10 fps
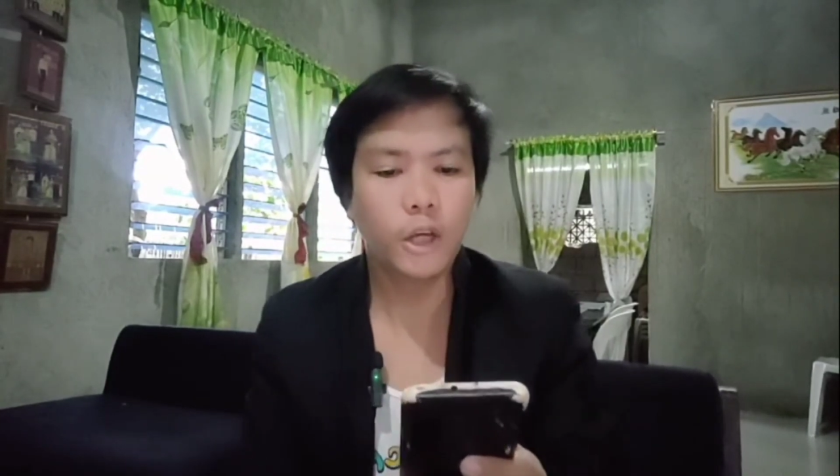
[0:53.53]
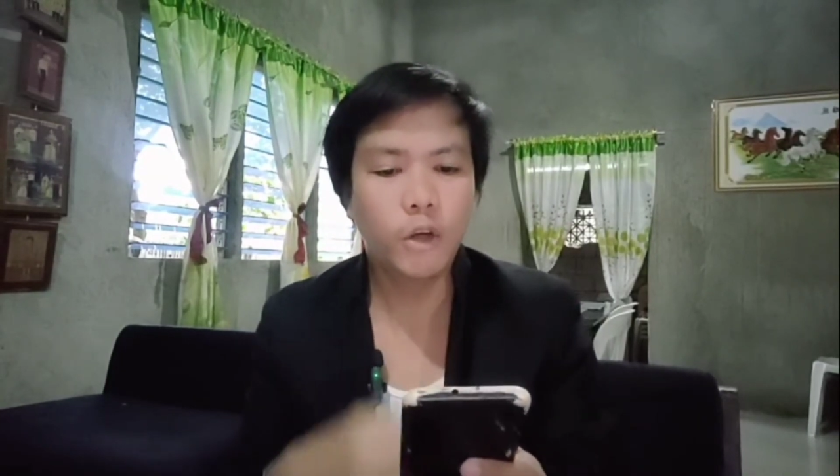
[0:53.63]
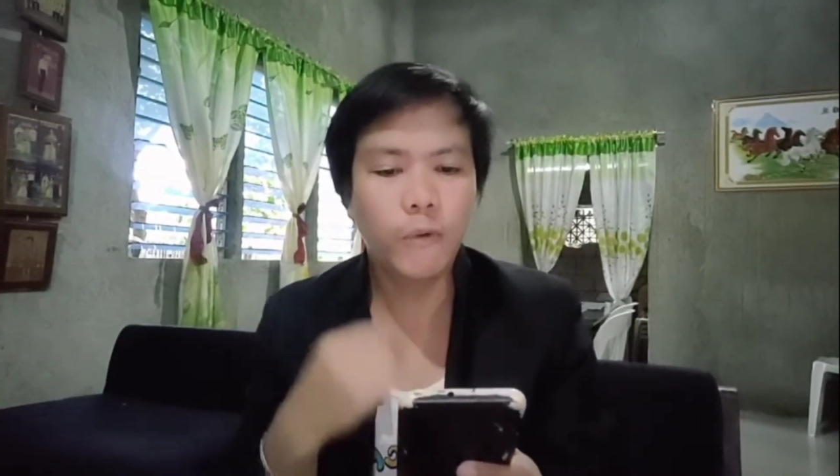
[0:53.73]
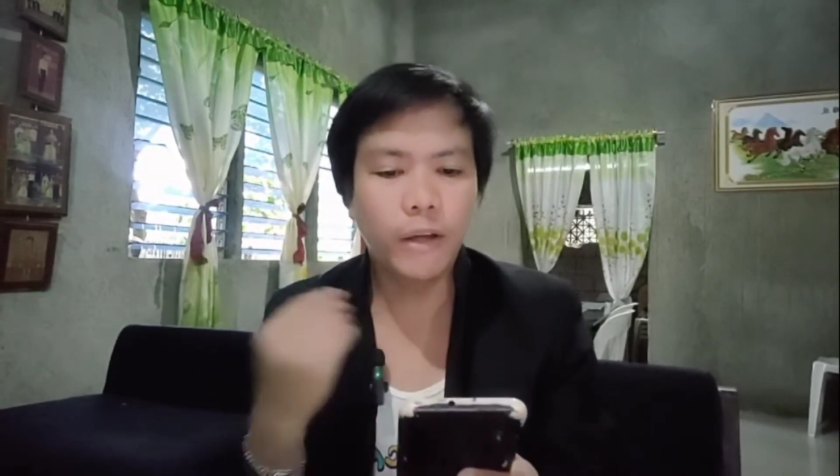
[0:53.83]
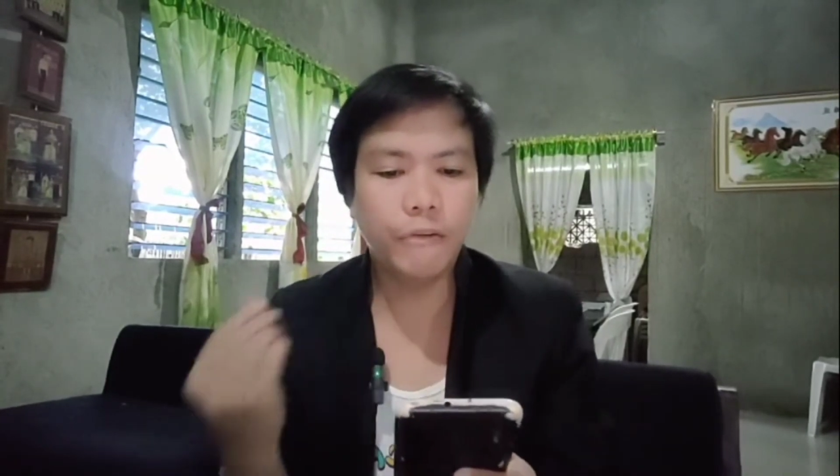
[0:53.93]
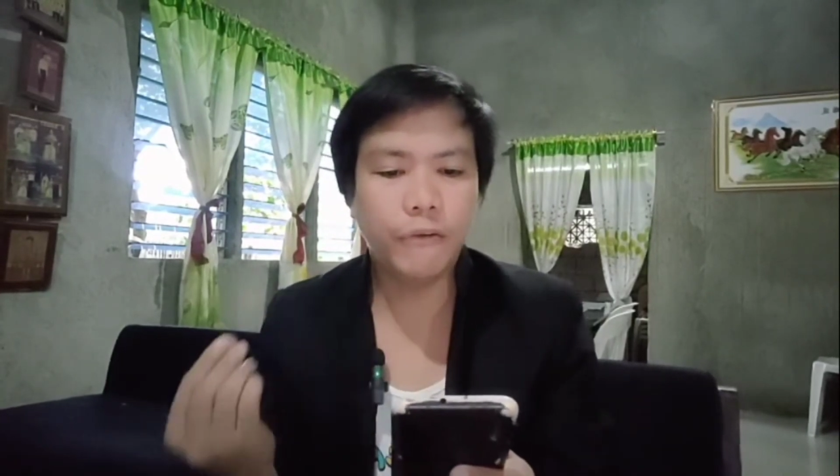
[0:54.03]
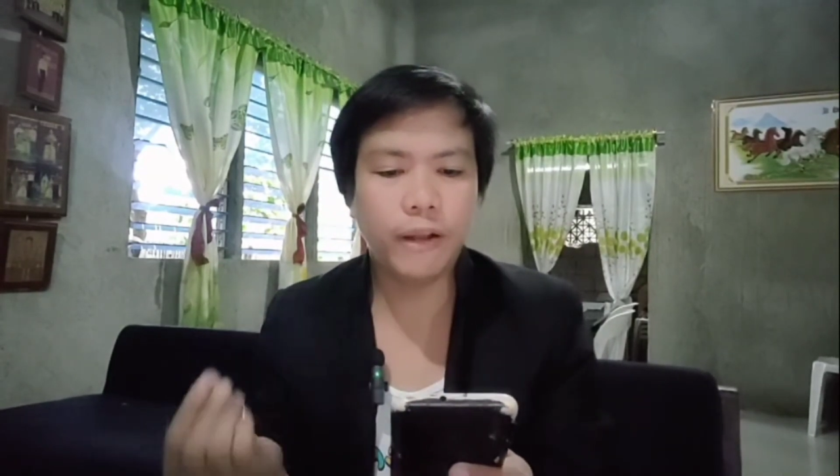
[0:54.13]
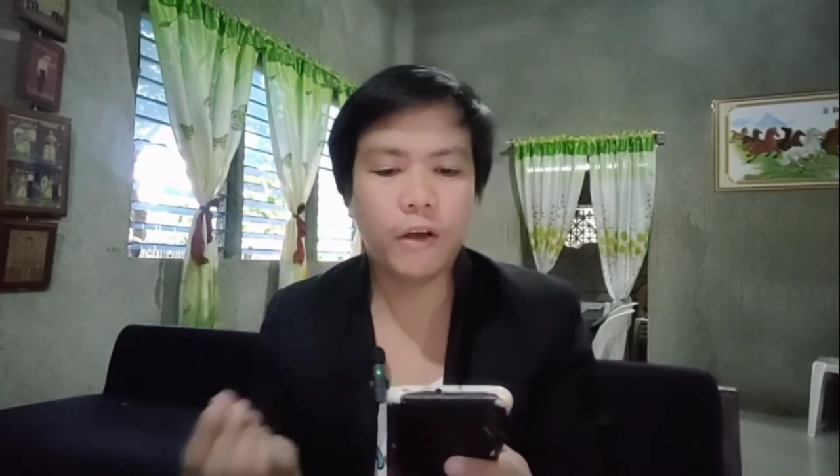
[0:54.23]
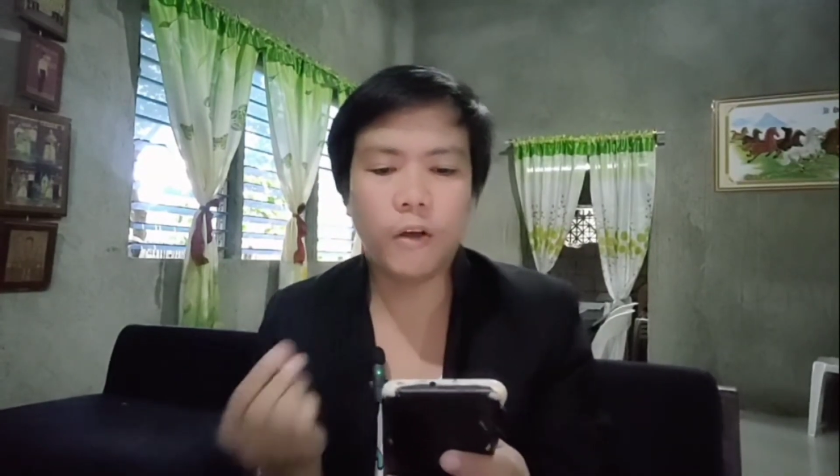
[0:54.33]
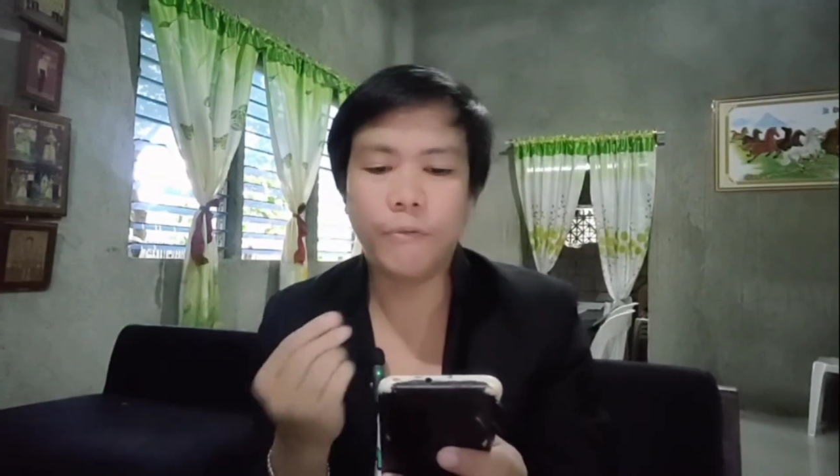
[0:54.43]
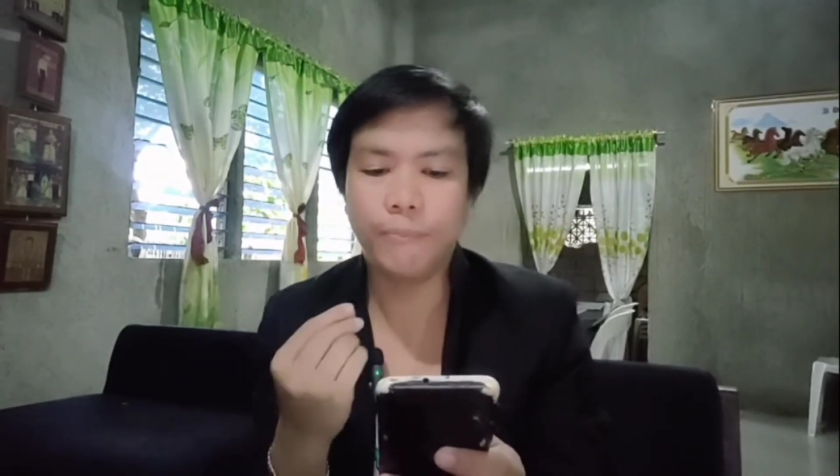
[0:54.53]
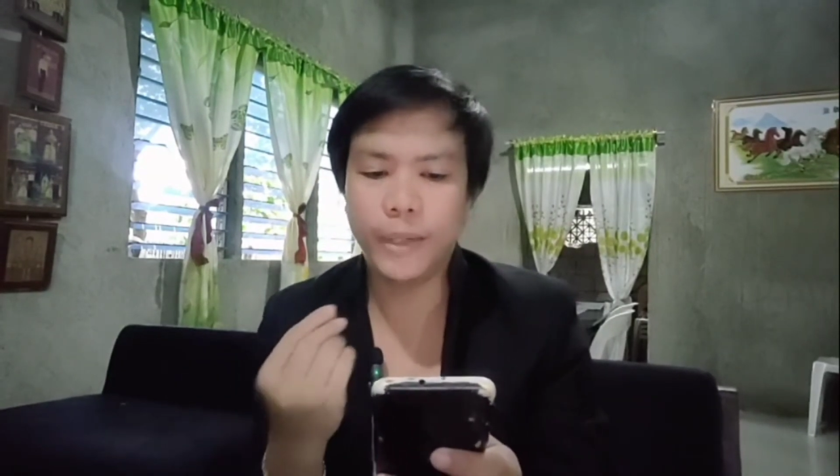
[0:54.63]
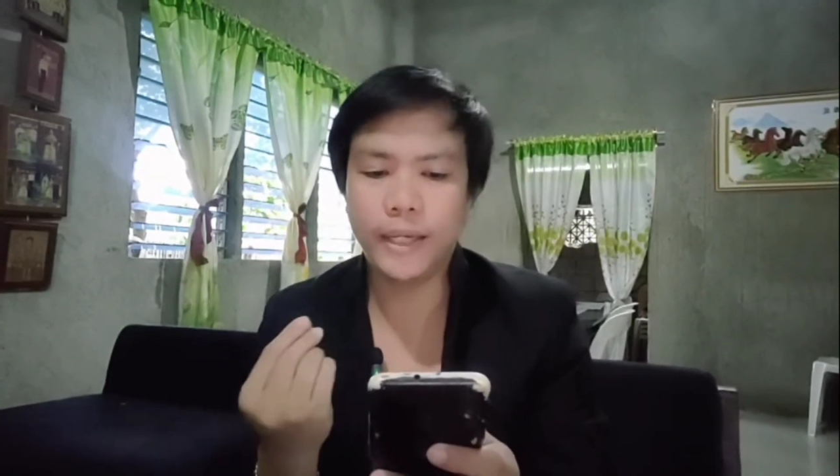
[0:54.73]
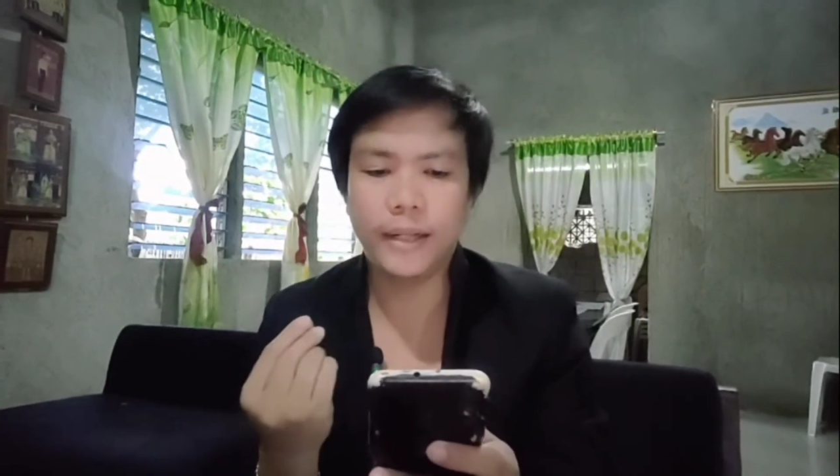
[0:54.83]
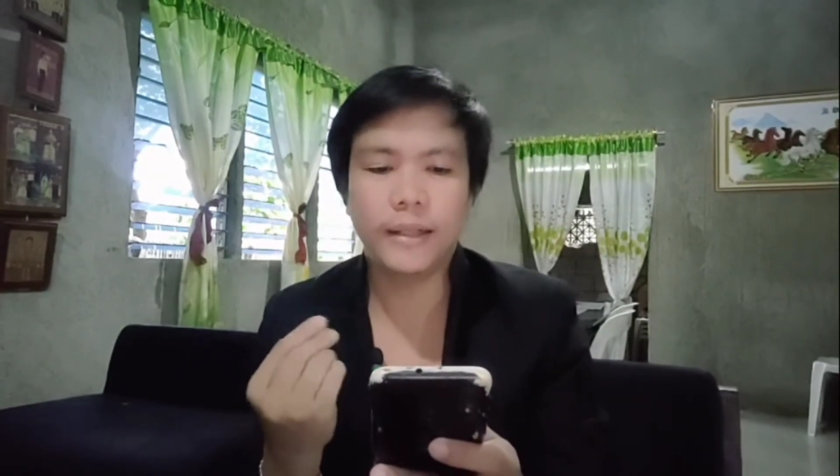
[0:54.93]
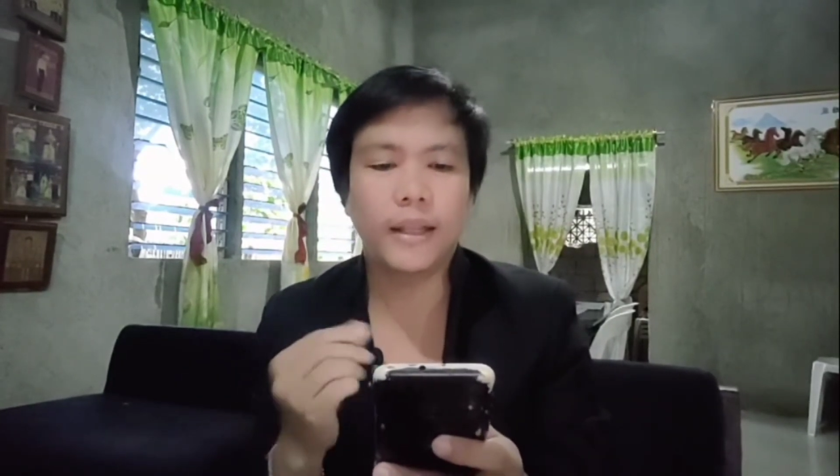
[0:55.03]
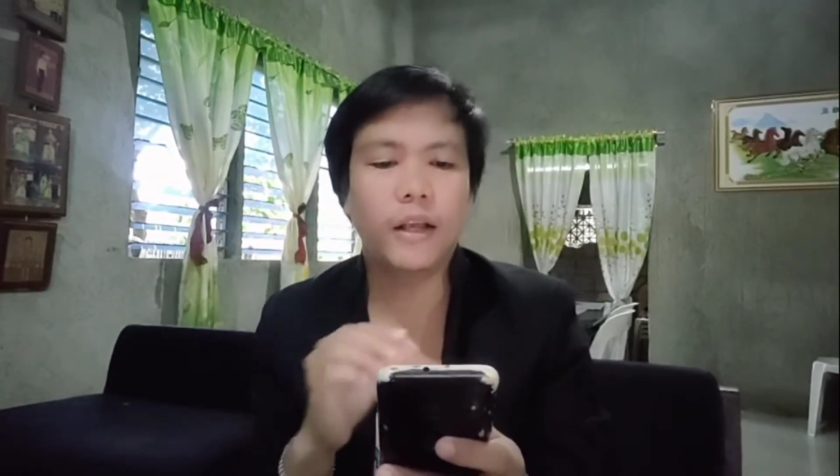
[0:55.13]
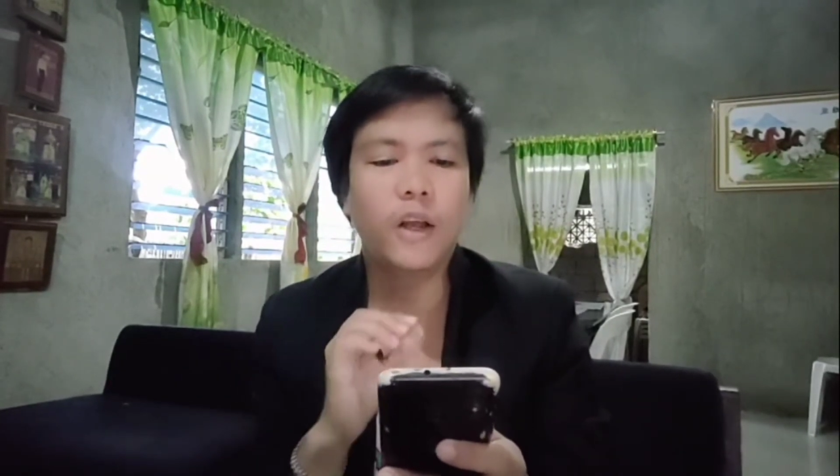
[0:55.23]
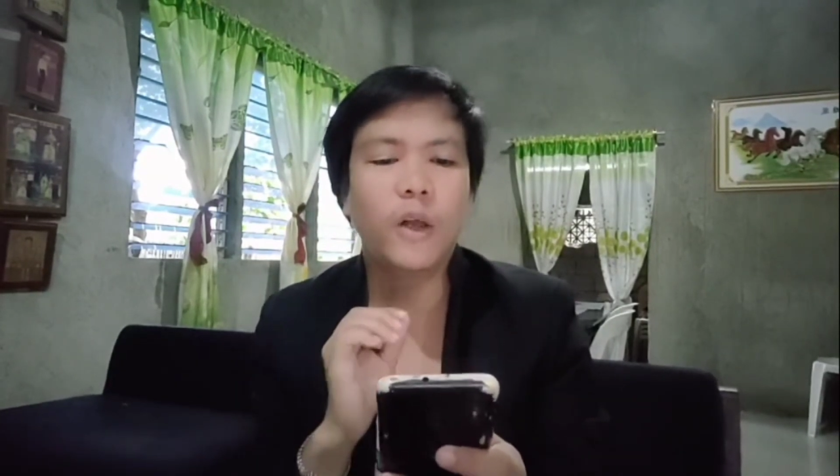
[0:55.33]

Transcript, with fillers: You might feel compelled